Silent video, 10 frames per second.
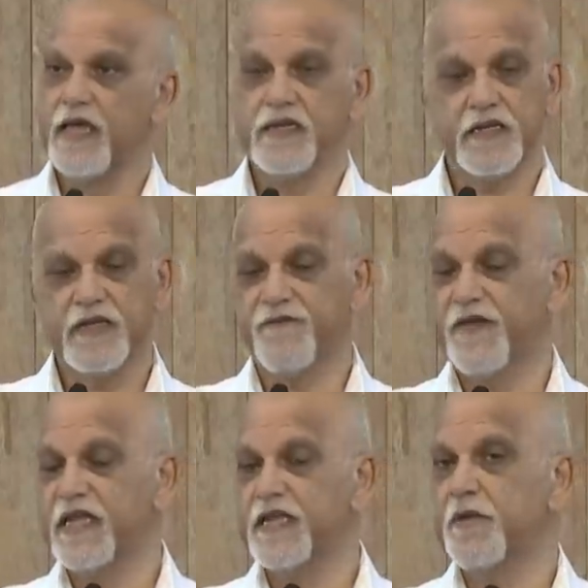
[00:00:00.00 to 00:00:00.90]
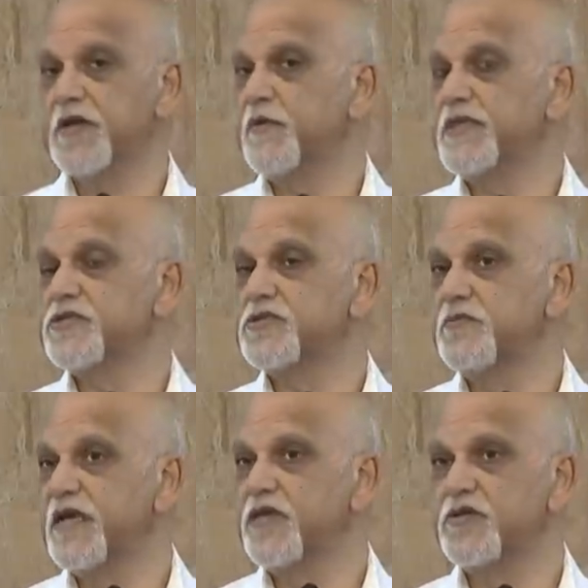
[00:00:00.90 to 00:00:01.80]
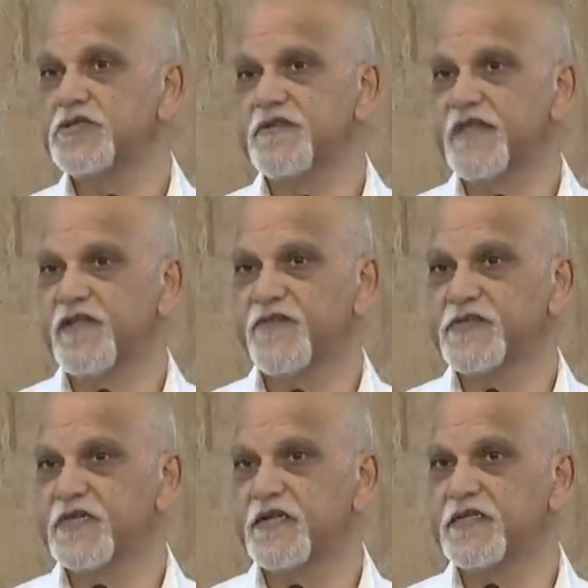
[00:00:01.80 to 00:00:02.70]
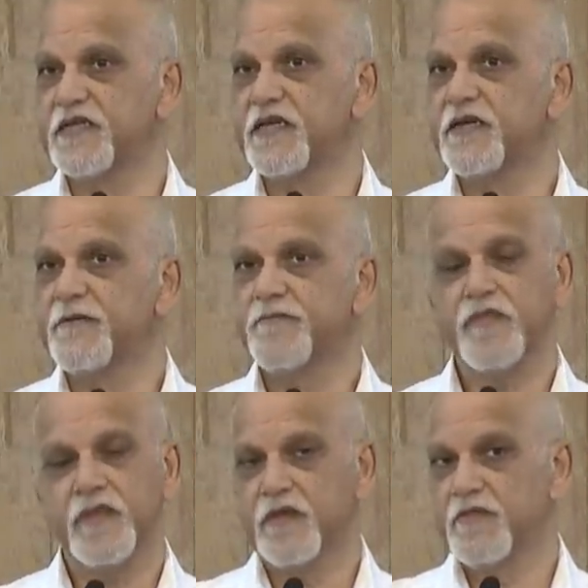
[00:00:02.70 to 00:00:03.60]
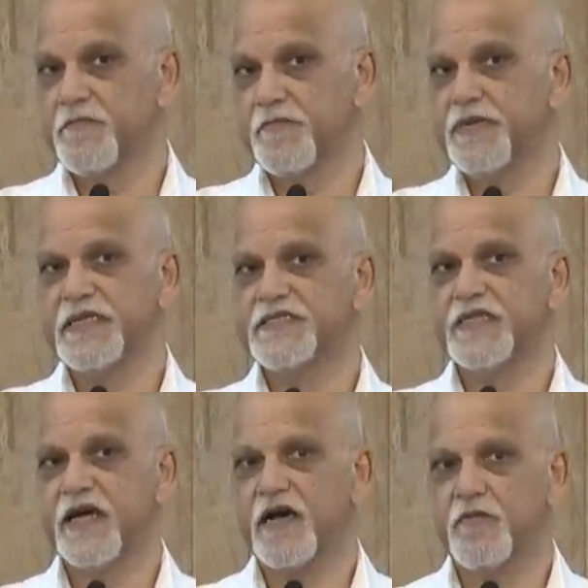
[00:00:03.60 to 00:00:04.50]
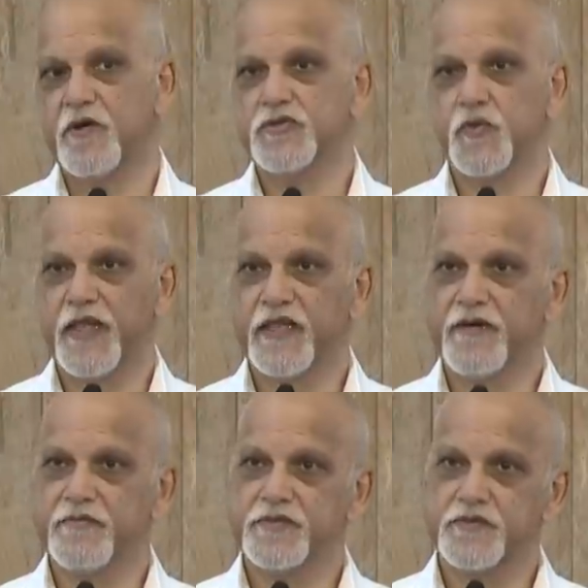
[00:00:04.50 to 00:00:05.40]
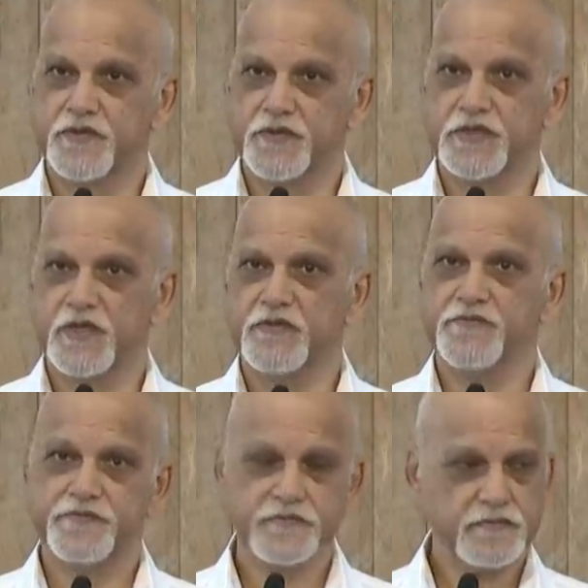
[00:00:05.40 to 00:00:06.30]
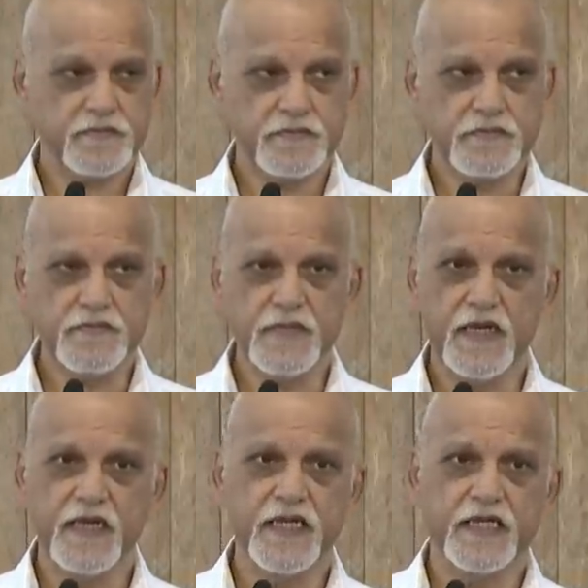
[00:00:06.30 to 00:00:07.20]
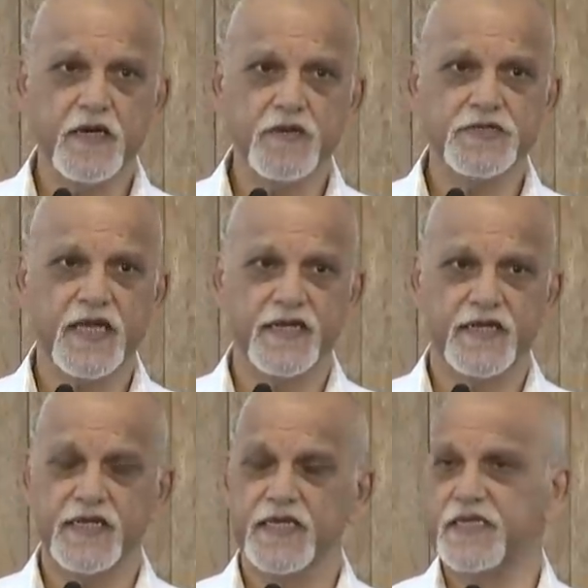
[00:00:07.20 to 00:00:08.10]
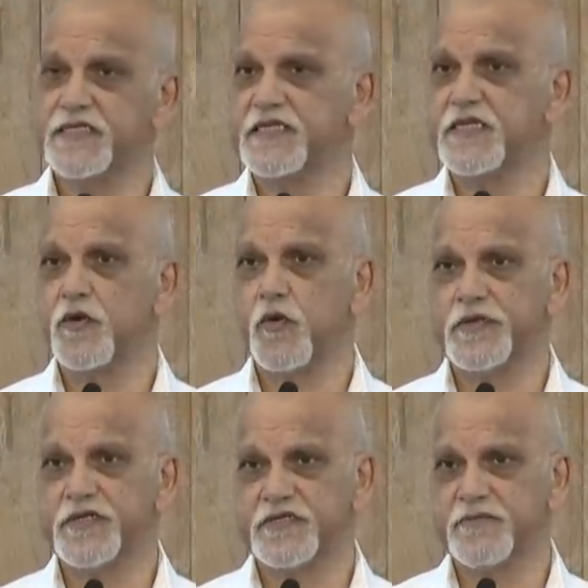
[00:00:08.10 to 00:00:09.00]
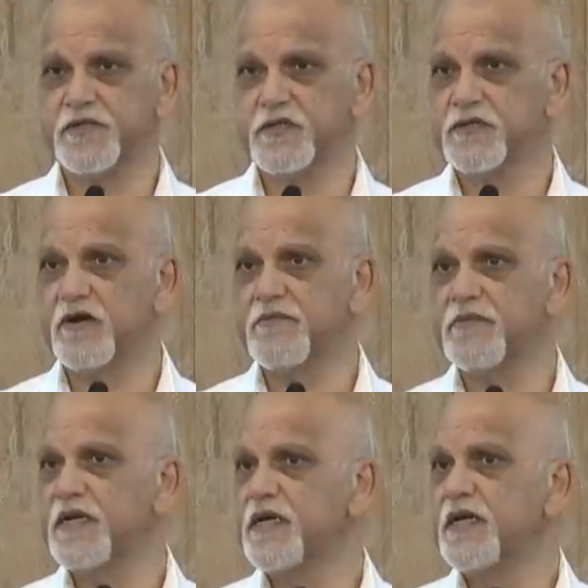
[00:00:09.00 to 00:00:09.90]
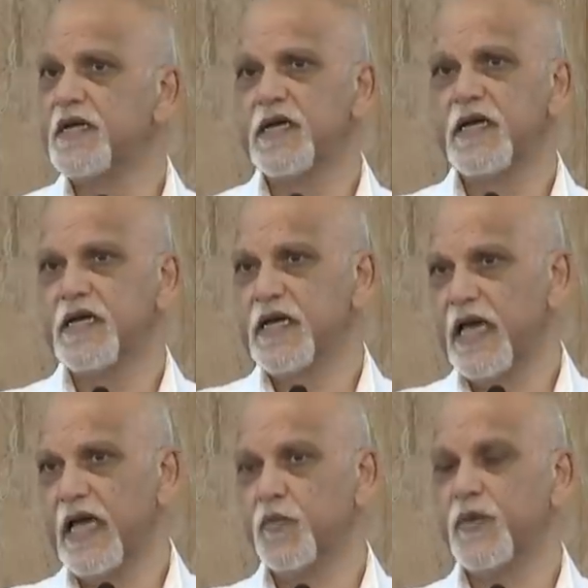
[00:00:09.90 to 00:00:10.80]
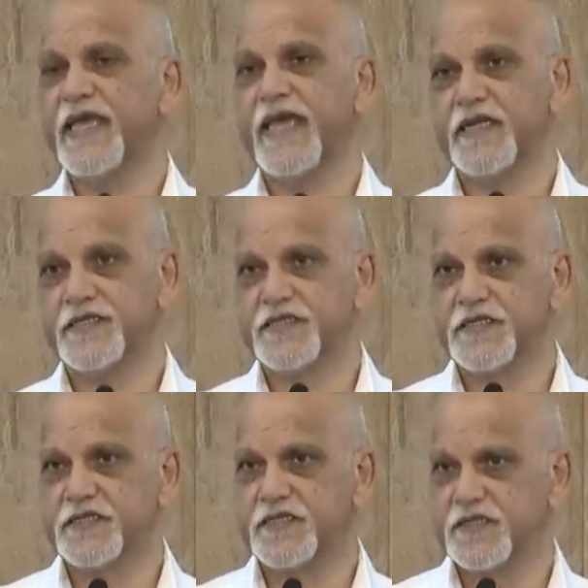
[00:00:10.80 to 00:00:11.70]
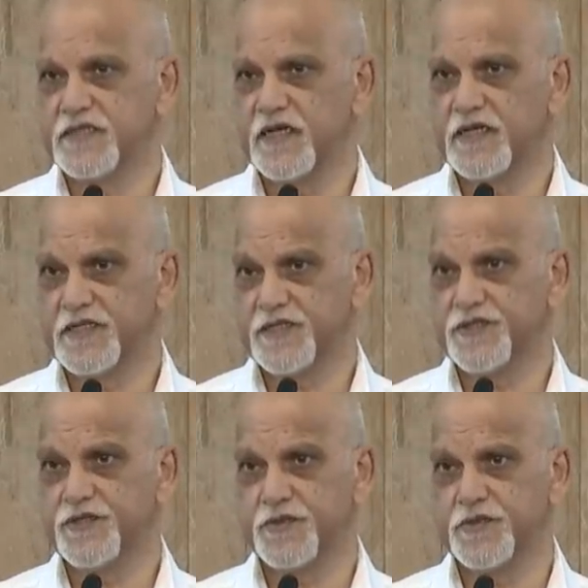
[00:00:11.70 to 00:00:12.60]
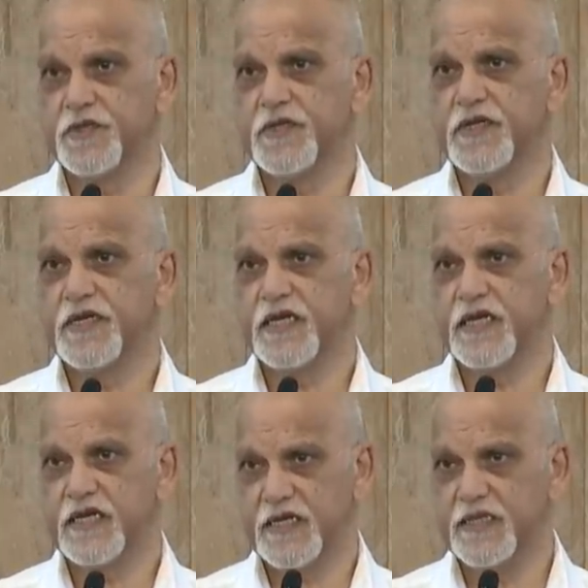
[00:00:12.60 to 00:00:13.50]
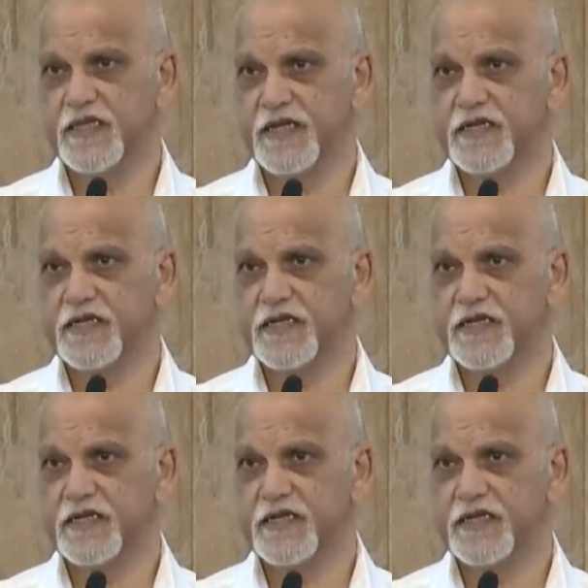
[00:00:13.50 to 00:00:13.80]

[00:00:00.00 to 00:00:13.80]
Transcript: And if anybody wants to make use of that facility, please, they are most welcome to do so. It goes under EZAutism.com, and we can assist you in